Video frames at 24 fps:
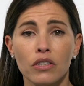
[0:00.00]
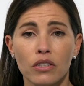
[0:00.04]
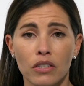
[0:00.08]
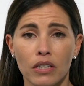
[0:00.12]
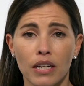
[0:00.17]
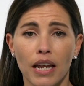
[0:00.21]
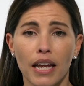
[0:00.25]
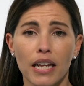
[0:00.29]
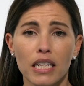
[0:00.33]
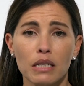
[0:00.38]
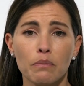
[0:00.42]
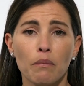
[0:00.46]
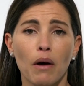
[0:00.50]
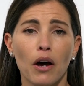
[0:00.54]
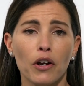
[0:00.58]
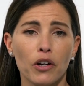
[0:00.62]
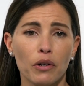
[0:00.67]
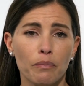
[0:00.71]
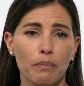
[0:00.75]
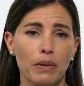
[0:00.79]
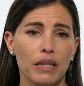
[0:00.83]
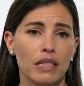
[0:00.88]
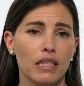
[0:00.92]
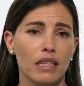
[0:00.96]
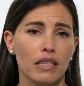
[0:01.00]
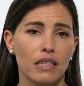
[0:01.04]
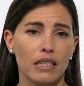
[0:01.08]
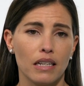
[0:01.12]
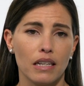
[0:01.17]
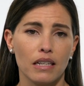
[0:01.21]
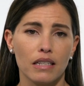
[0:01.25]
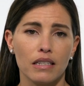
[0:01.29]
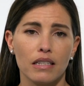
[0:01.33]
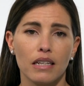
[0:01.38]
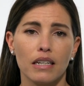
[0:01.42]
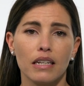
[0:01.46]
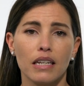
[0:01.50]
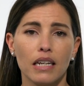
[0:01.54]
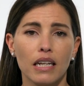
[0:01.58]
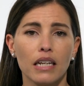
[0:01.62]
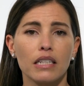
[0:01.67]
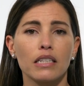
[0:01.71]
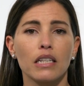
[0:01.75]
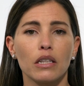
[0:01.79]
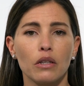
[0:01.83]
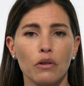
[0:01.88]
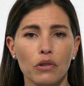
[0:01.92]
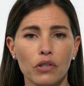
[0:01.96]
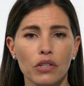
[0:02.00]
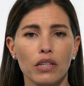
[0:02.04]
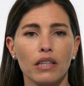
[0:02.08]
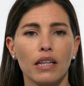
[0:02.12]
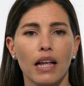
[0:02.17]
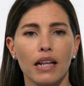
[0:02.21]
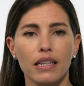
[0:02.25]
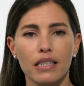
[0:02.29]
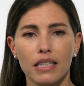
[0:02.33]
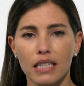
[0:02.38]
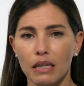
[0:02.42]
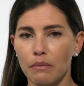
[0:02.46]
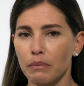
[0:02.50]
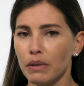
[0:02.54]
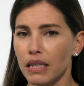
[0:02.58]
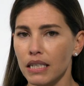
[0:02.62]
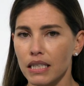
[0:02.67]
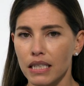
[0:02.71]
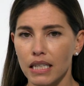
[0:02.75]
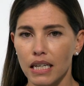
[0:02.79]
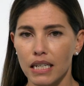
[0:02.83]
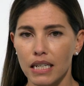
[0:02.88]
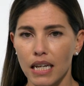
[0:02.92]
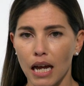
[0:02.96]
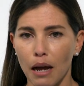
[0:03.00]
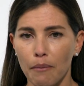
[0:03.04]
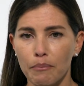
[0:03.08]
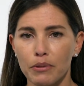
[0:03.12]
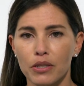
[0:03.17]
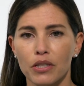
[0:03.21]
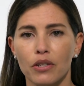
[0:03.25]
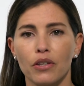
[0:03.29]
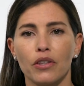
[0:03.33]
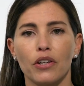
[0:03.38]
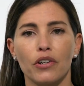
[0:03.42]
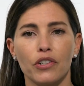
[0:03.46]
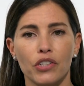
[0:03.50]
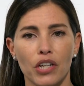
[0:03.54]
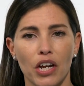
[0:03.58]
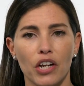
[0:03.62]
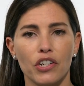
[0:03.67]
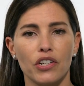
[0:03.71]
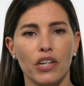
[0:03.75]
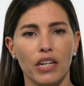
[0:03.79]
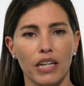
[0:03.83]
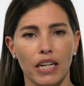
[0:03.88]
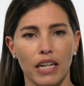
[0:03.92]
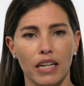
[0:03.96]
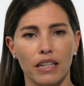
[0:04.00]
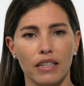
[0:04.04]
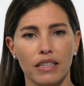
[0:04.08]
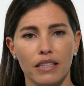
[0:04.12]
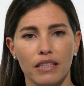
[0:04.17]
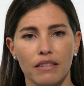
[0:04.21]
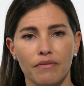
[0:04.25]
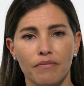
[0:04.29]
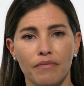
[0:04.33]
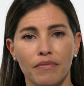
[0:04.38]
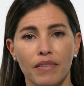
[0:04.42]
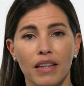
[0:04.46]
Today's modern businesses need a solution that seamlessly adapts to their changing needs.